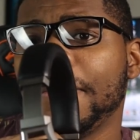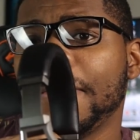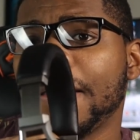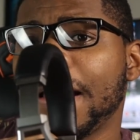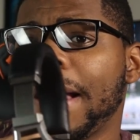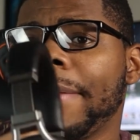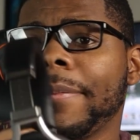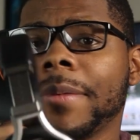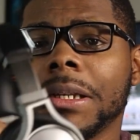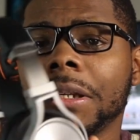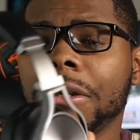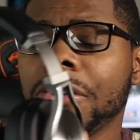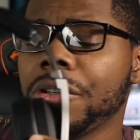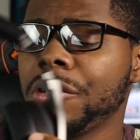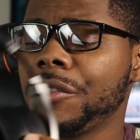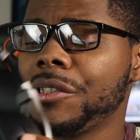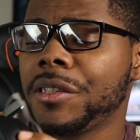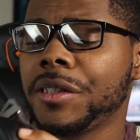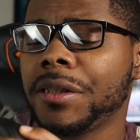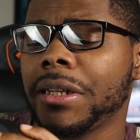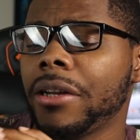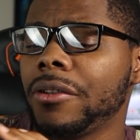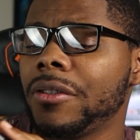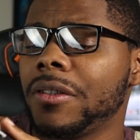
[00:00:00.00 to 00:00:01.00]
I mean, you can
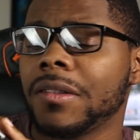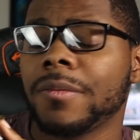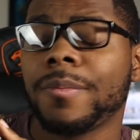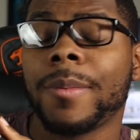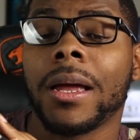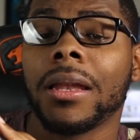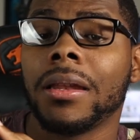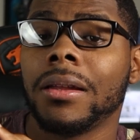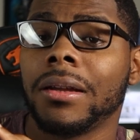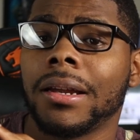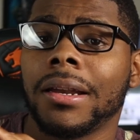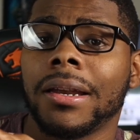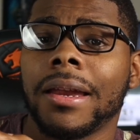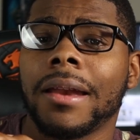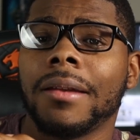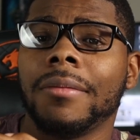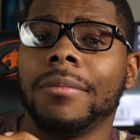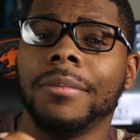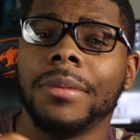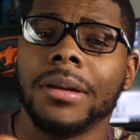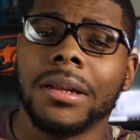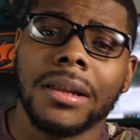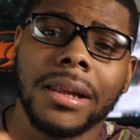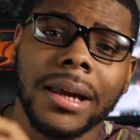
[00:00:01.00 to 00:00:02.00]
just tell just by looking at them,
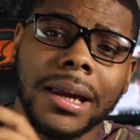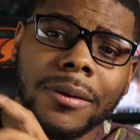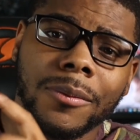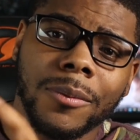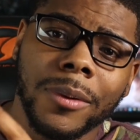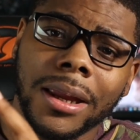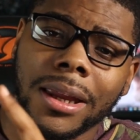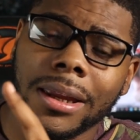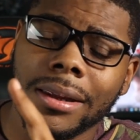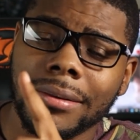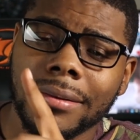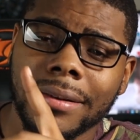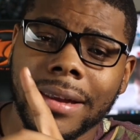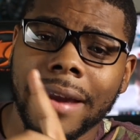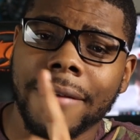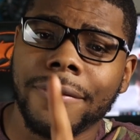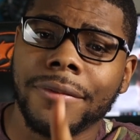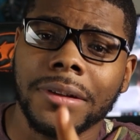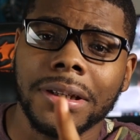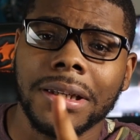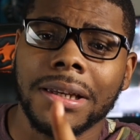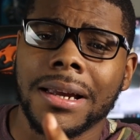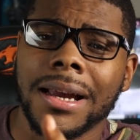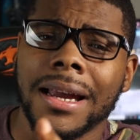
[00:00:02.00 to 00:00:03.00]
but lightweight,
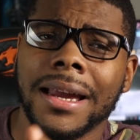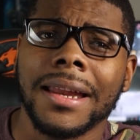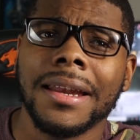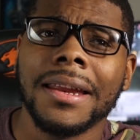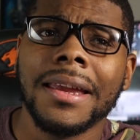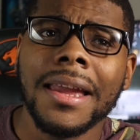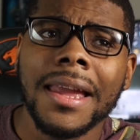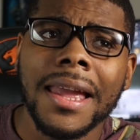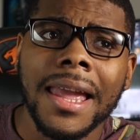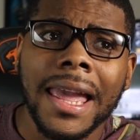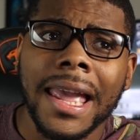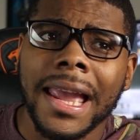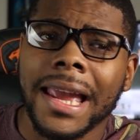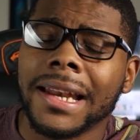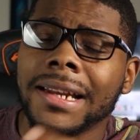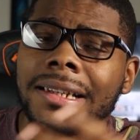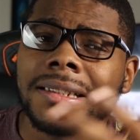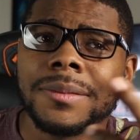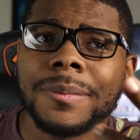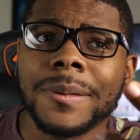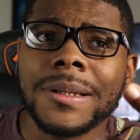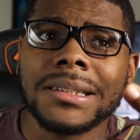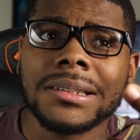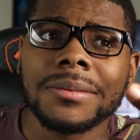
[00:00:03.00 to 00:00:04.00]
definitely not. And I
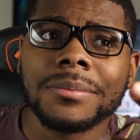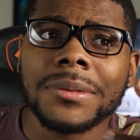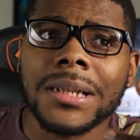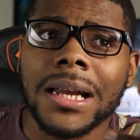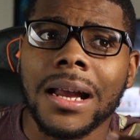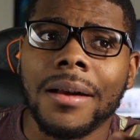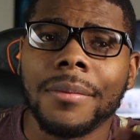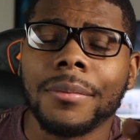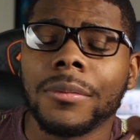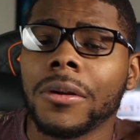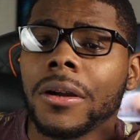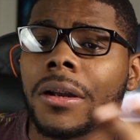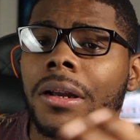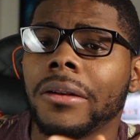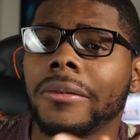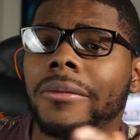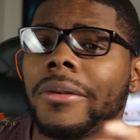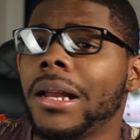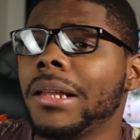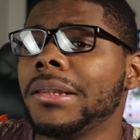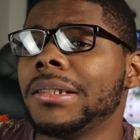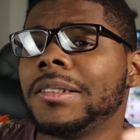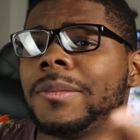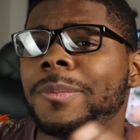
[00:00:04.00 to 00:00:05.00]
spent some time looking
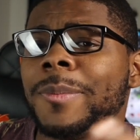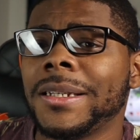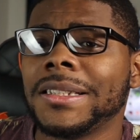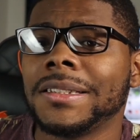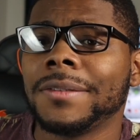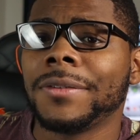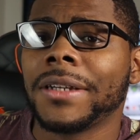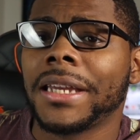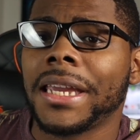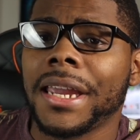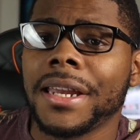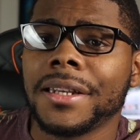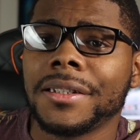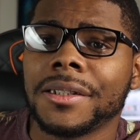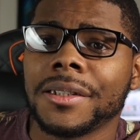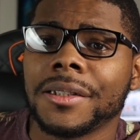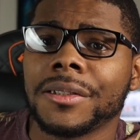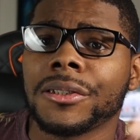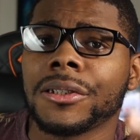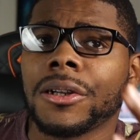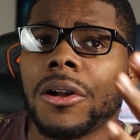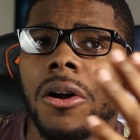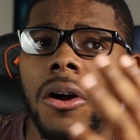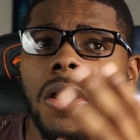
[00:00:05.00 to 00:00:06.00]
around the
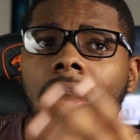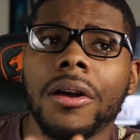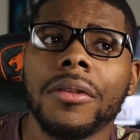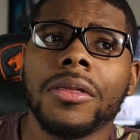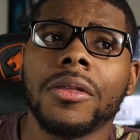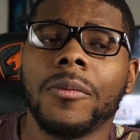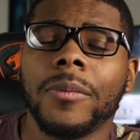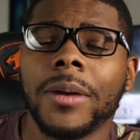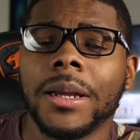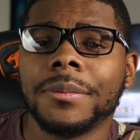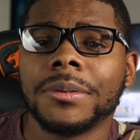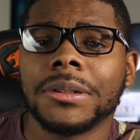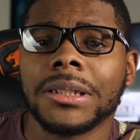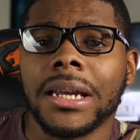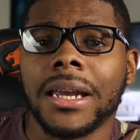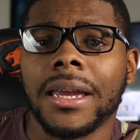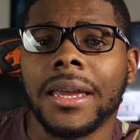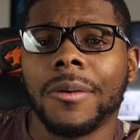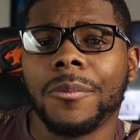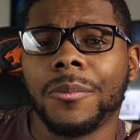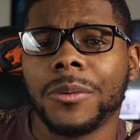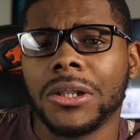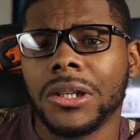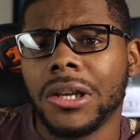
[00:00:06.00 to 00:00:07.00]
specifications on the
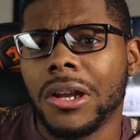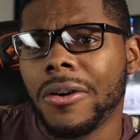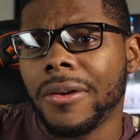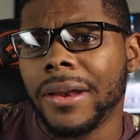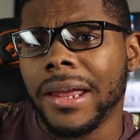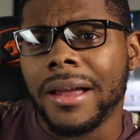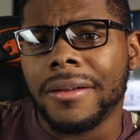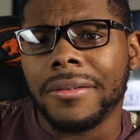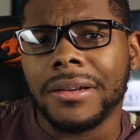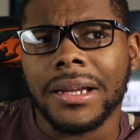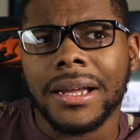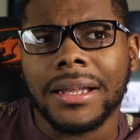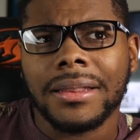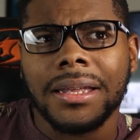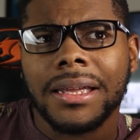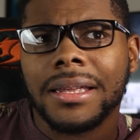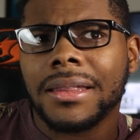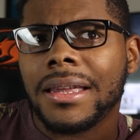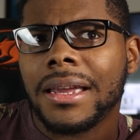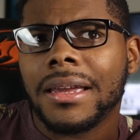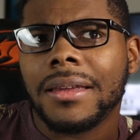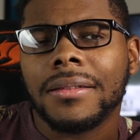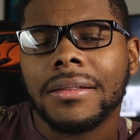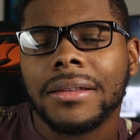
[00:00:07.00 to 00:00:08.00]
website, and when you go down there, I
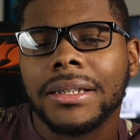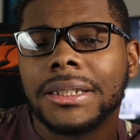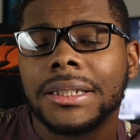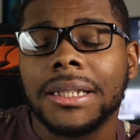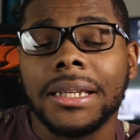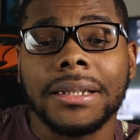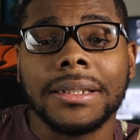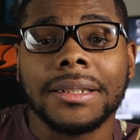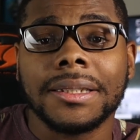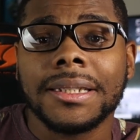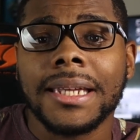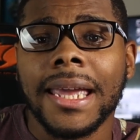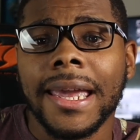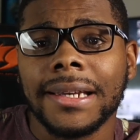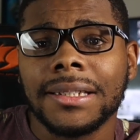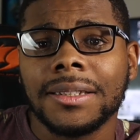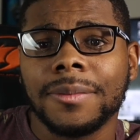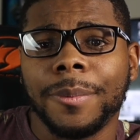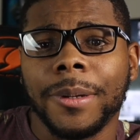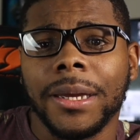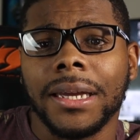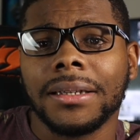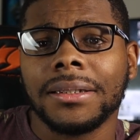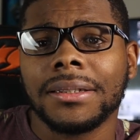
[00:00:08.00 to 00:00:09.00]
think they listed as tech
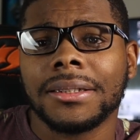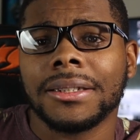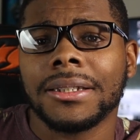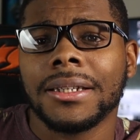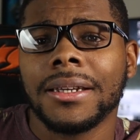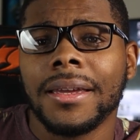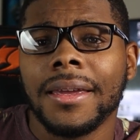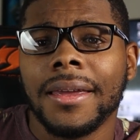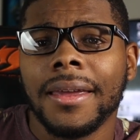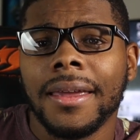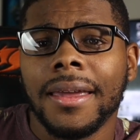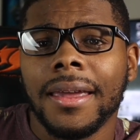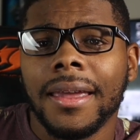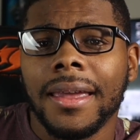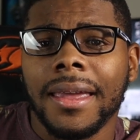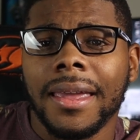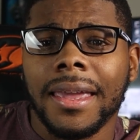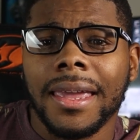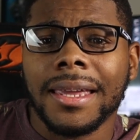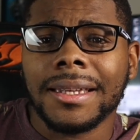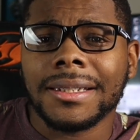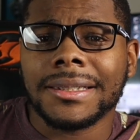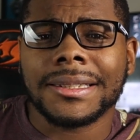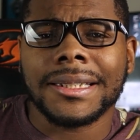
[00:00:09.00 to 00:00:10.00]
specs,
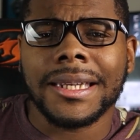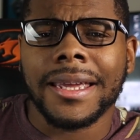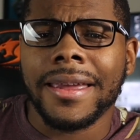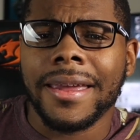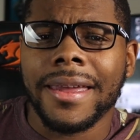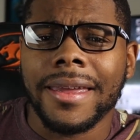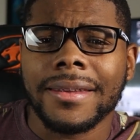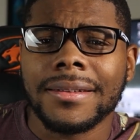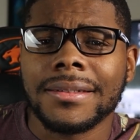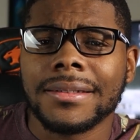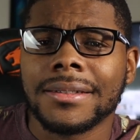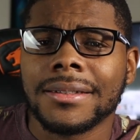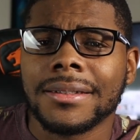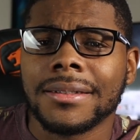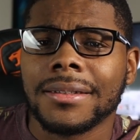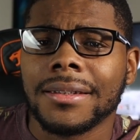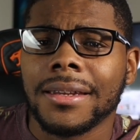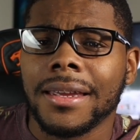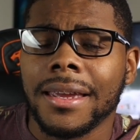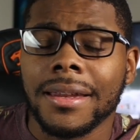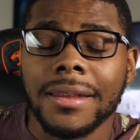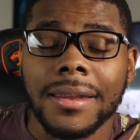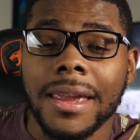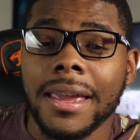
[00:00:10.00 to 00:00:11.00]
it says,
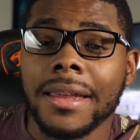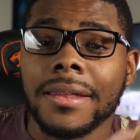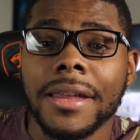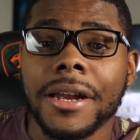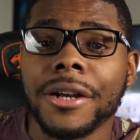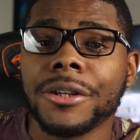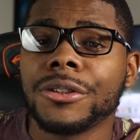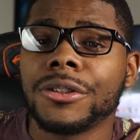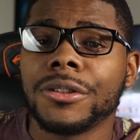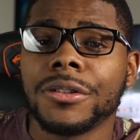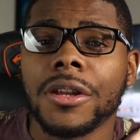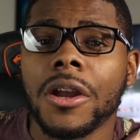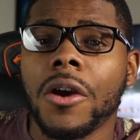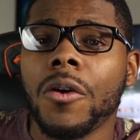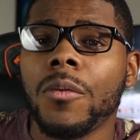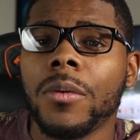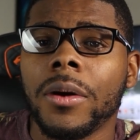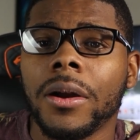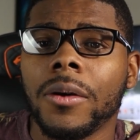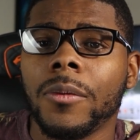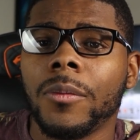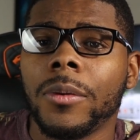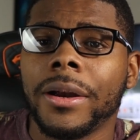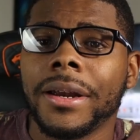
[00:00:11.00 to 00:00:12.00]
there's
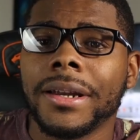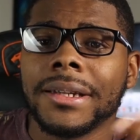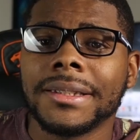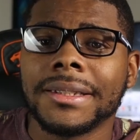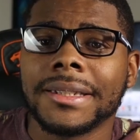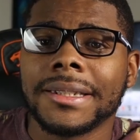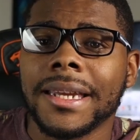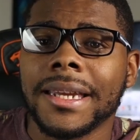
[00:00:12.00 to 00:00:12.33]
nowhere where it